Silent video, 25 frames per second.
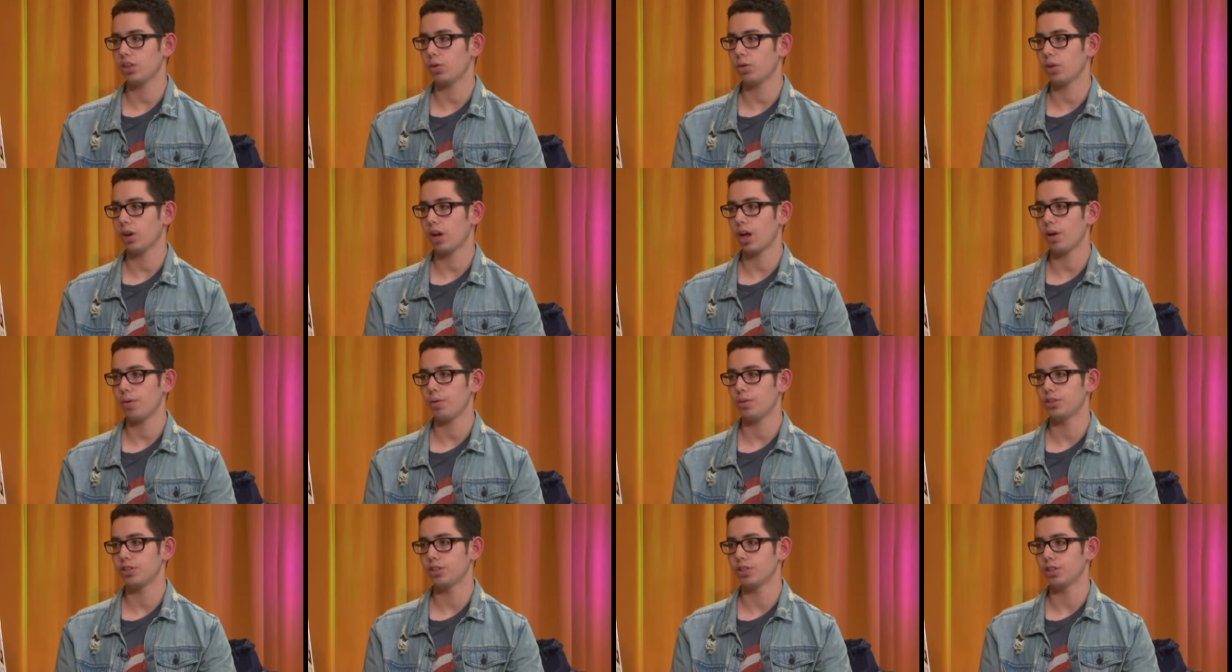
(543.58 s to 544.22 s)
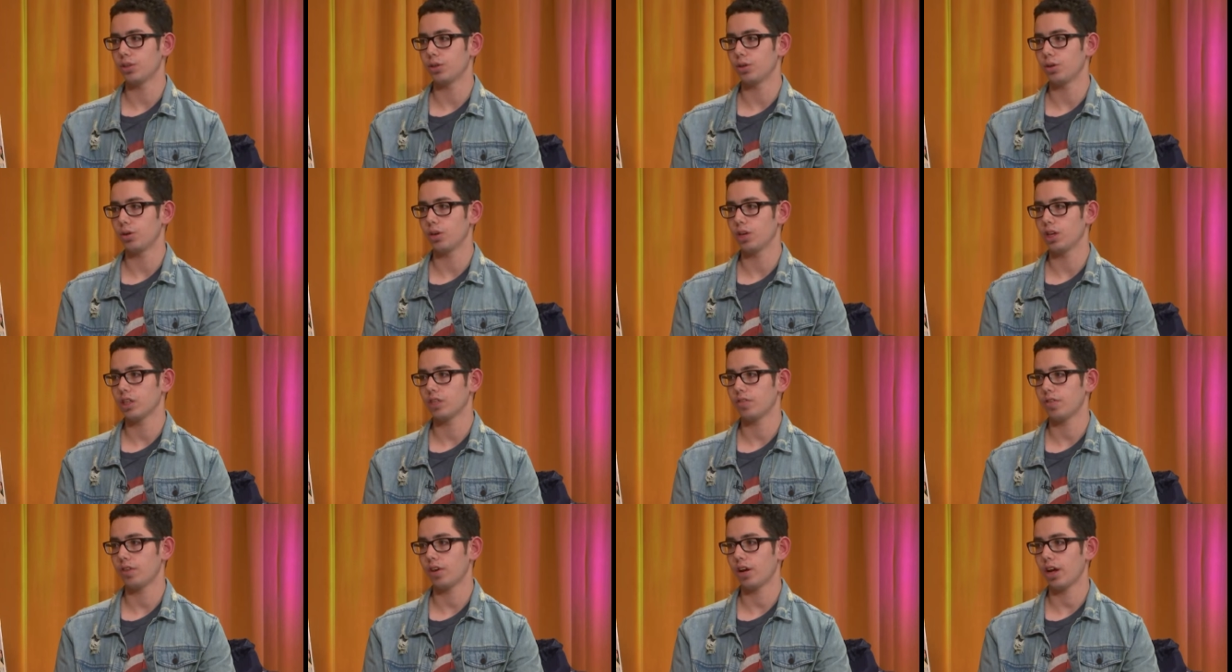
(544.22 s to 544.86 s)
what I would do
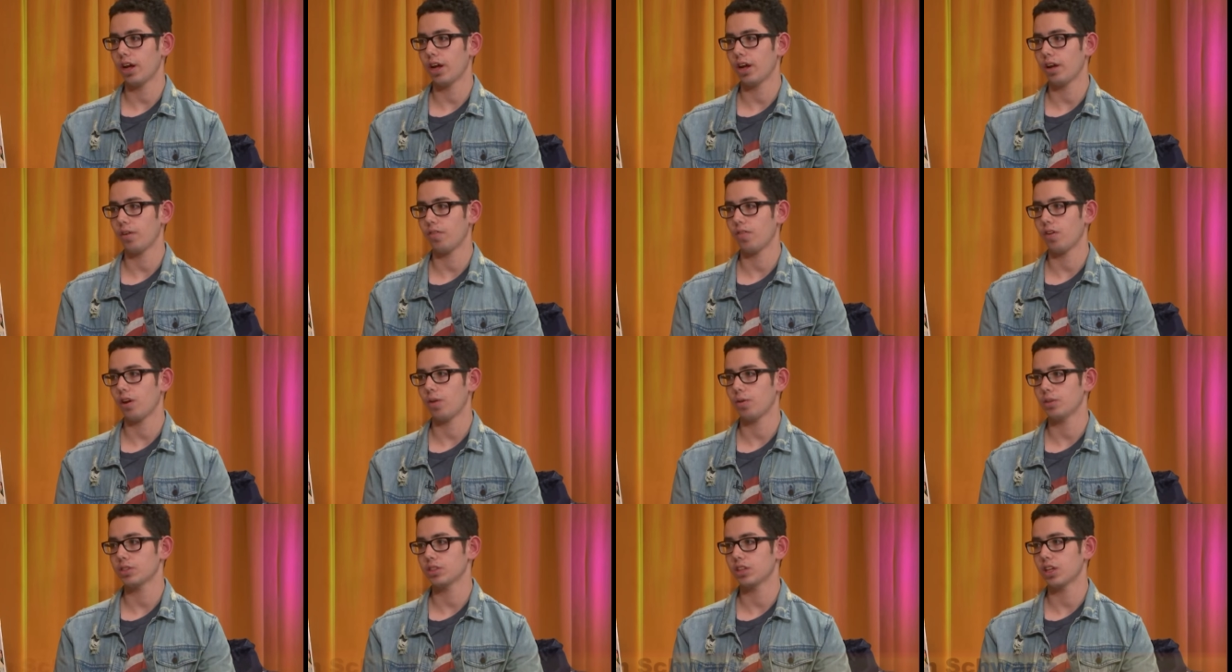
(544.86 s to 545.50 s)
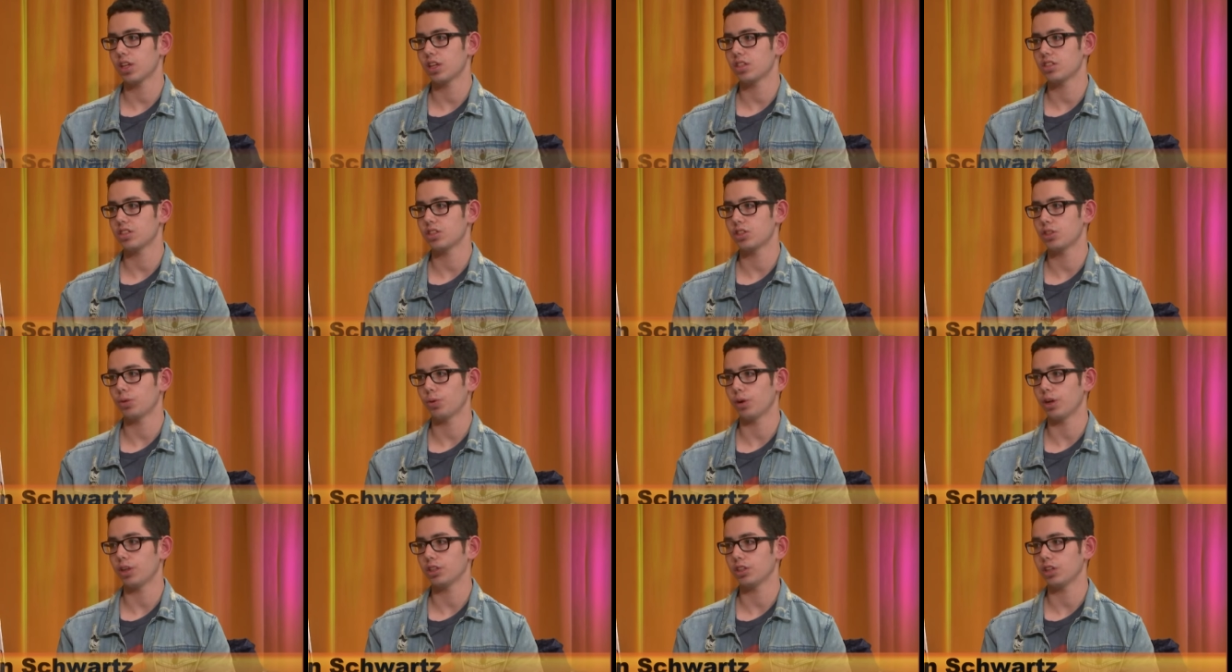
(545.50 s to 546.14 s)
is if I was in that
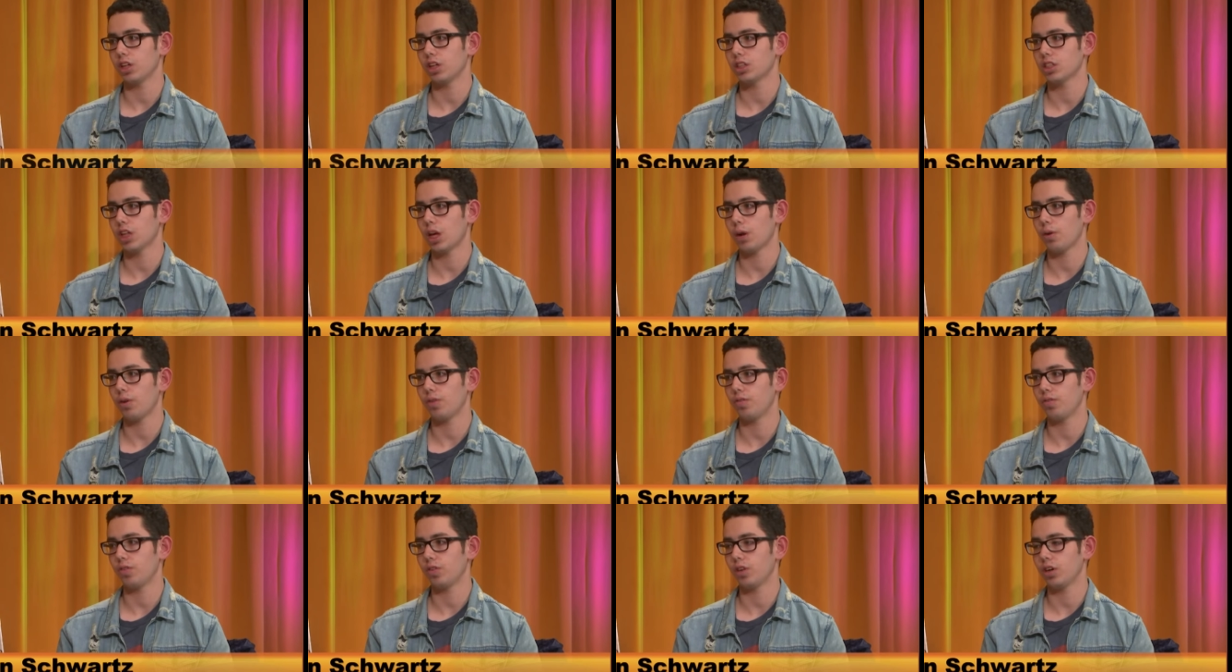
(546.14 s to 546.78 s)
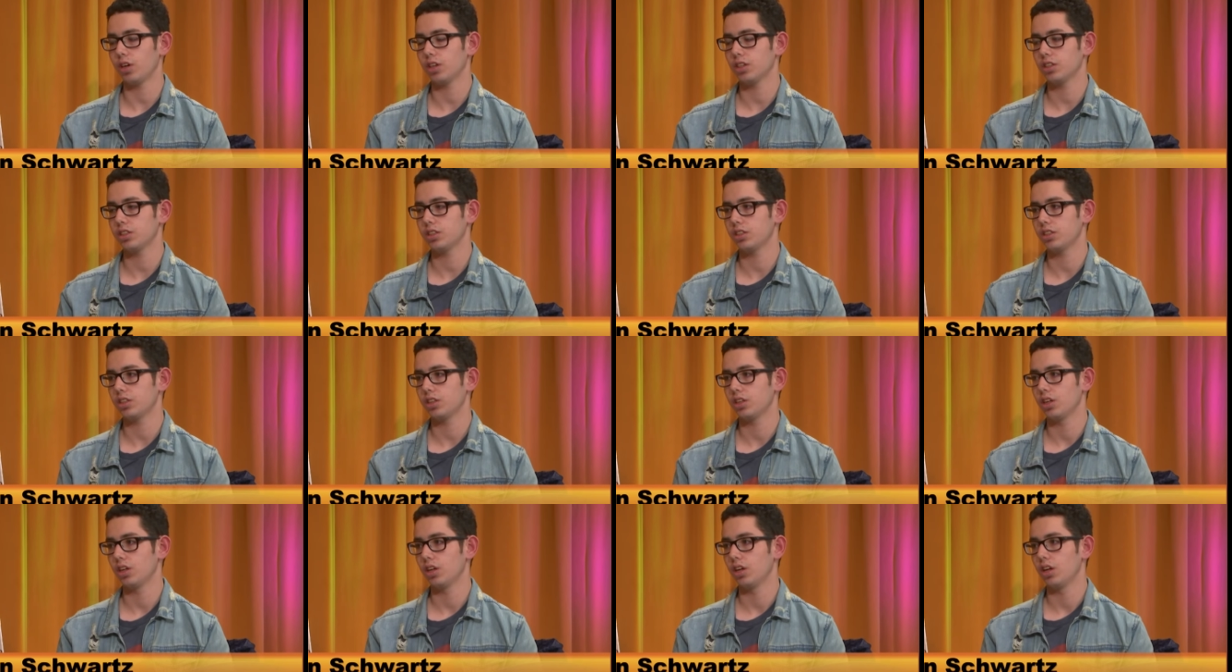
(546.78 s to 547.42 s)
situation is I would
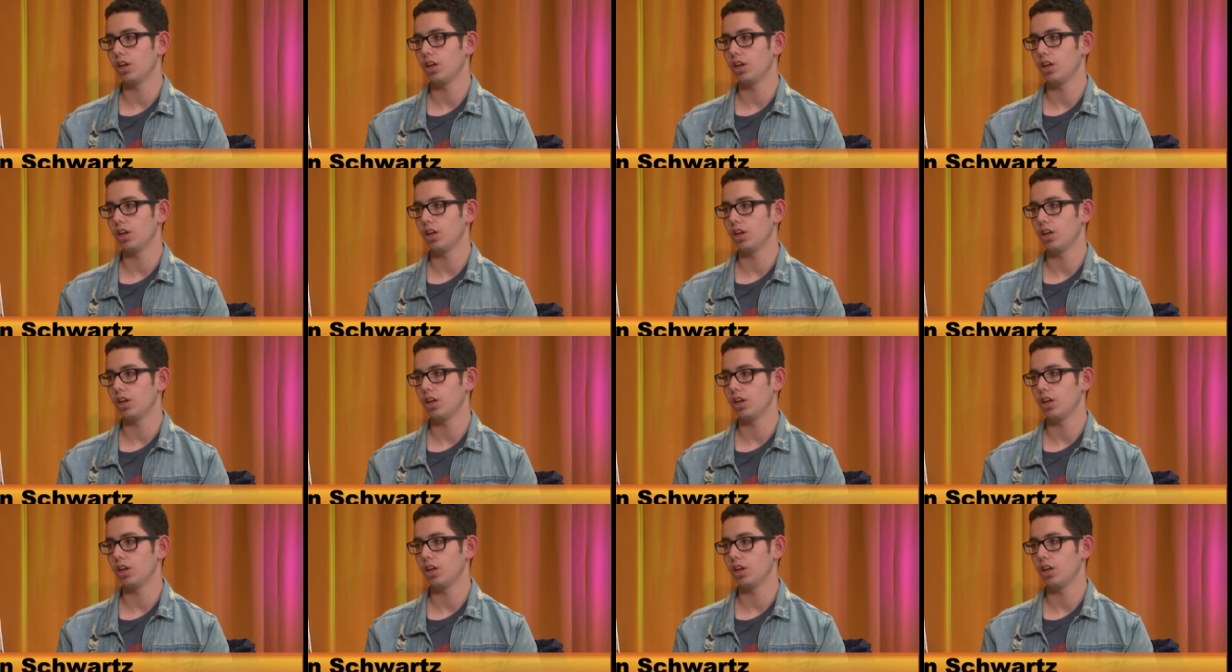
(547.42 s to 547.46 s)
first